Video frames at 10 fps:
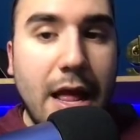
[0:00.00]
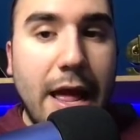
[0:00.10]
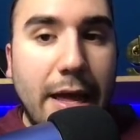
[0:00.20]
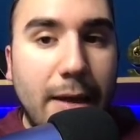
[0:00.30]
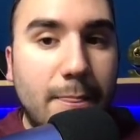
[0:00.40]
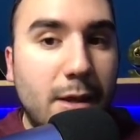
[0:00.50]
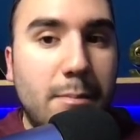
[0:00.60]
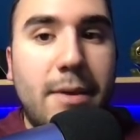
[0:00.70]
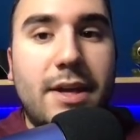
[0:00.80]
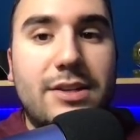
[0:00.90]
And it
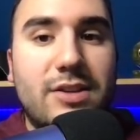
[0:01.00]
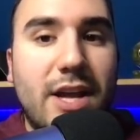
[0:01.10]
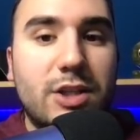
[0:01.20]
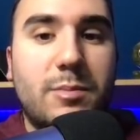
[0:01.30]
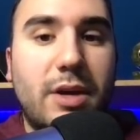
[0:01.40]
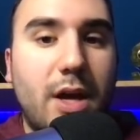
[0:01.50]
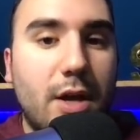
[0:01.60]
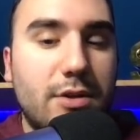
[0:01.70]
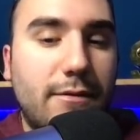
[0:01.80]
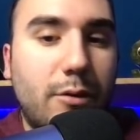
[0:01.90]
makes sense
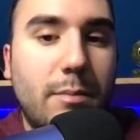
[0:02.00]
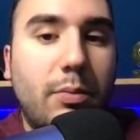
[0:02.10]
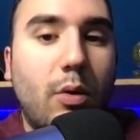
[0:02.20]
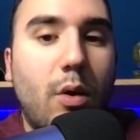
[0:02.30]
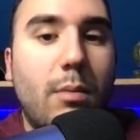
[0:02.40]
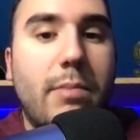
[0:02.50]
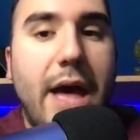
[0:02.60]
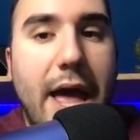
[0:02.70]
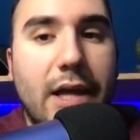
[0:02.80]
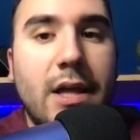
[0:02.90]
because if we pull
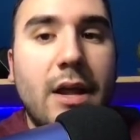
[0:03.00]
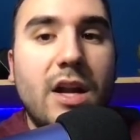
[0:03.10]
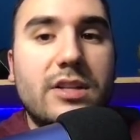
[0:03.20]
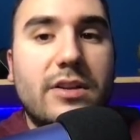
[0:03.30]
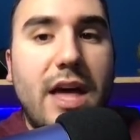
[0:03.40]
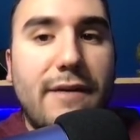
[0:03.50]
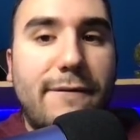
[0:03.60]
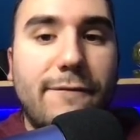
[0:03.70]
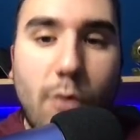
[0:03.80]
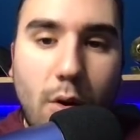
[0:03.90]
back to that
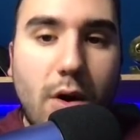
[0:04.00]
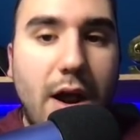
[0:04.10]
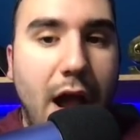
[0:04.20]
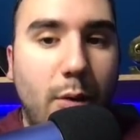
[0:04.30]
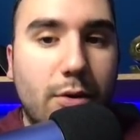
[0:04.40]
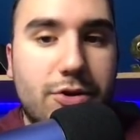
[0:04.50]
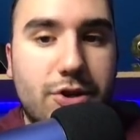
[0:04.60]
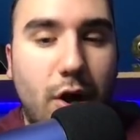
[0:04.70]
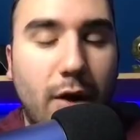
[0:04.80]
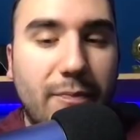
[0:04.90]
4-hour
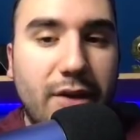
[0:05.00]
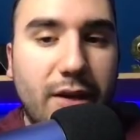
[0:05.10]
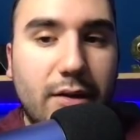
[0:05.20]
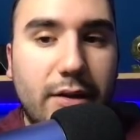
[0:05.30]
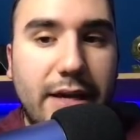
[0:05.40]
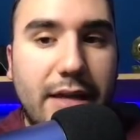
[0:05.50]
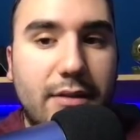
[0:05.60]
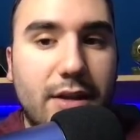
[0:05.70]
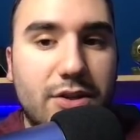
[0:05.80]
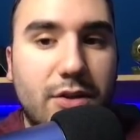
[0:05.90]
chart, take a look at
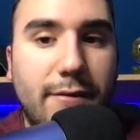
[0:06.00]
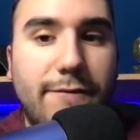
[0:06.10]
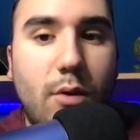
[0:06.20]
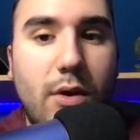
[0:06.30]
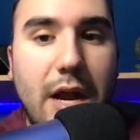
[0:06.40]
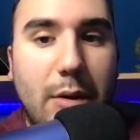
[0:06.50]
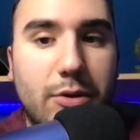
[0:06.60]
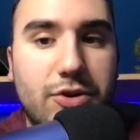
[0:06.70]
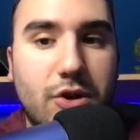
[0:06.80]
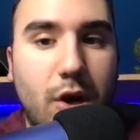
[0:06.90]
this. The 4-hour
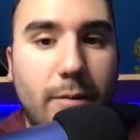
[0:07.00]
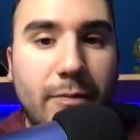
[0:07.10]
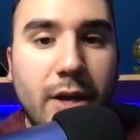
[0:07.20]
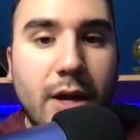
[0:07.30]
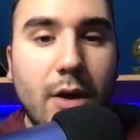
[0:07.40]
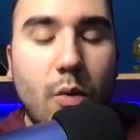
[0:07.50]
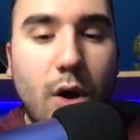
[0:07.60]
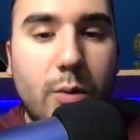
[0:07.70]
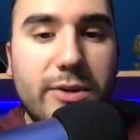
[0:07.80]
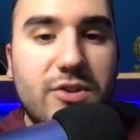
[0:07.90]
chart,
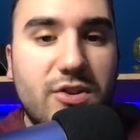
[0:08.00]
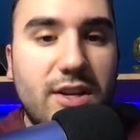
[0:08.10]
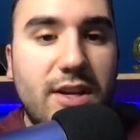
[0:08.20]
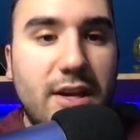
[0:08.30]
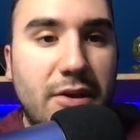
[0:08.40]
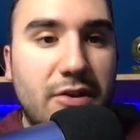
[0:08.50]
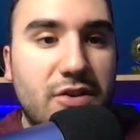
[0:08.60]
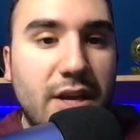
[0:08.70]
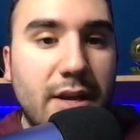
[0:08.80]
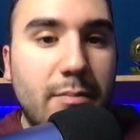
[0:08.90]
what we see is
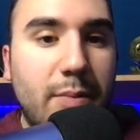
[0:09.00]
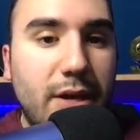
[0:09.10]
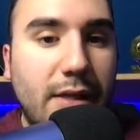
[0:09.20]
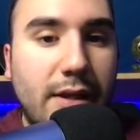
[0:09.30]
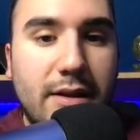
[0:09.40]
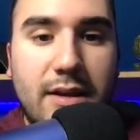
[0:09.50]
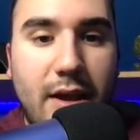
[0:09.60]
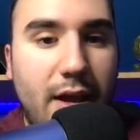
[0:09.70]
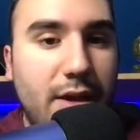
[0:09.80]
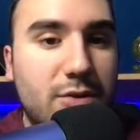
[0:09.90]

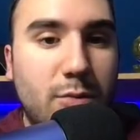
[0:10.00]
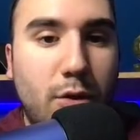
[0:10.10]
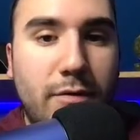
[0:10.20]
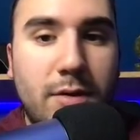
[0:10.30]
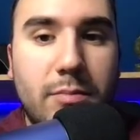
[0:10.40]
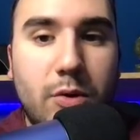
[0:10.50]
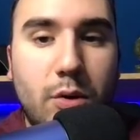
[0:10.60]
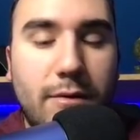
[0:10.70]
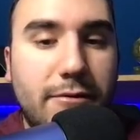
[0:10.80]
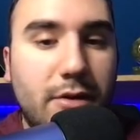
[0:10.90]
BLNK is moving
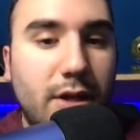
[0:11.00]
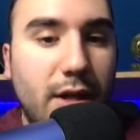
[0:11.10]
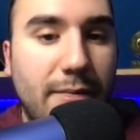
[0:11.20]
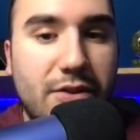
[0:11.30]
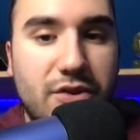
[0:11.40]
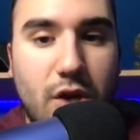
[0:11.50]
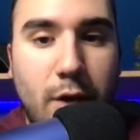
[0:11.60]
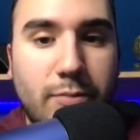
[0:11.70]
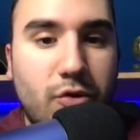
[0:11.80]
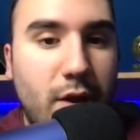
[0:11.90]
beautifully in this
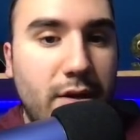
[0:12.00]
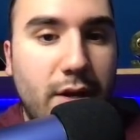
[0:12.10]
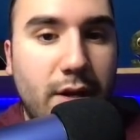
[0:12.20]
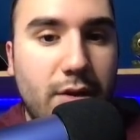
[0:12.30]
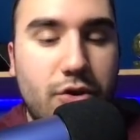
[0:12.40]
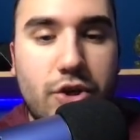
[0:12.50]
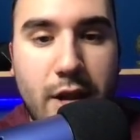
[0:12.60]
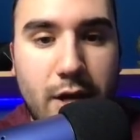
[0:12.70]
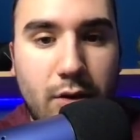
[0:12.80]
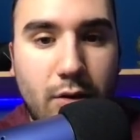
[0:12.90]
uptrending
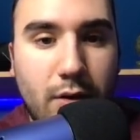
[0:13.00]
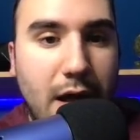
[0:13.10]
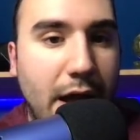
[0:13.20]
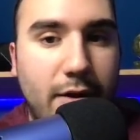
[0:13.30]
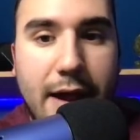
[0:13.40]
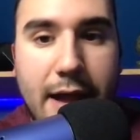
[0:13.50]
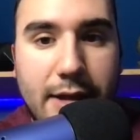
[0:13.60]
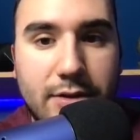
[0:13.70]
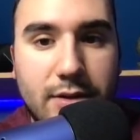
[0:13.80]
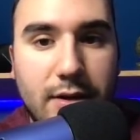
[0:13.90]
channel. Higher
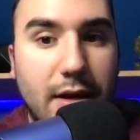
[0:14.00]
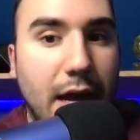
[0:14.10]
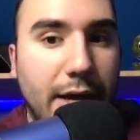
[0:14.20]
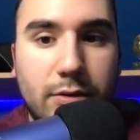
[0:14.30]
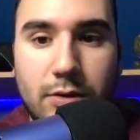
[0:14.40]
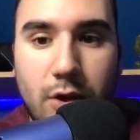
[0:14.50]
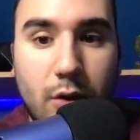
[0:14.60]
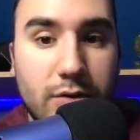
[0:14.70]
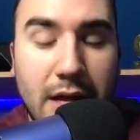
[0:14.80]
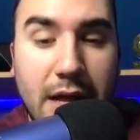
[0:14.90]
highs, higher lows.